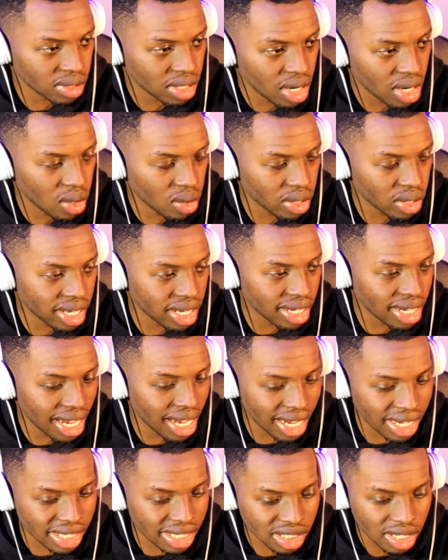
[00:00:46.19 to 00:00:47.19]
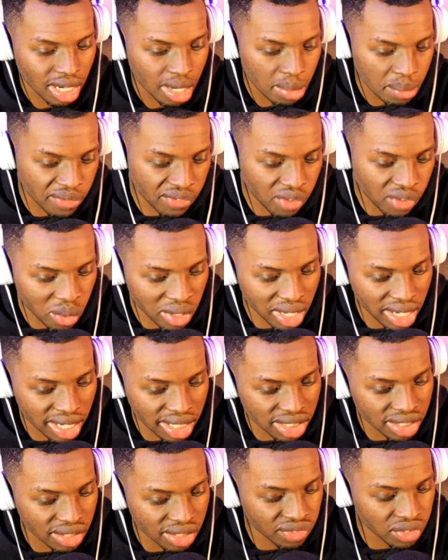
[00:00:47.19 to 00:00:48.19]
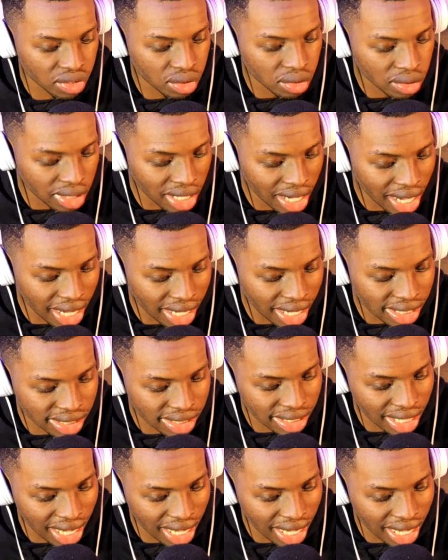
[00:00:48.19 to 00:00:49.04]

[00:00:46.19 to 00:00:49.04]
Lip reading: Okay, guys, before we get into the video, guys,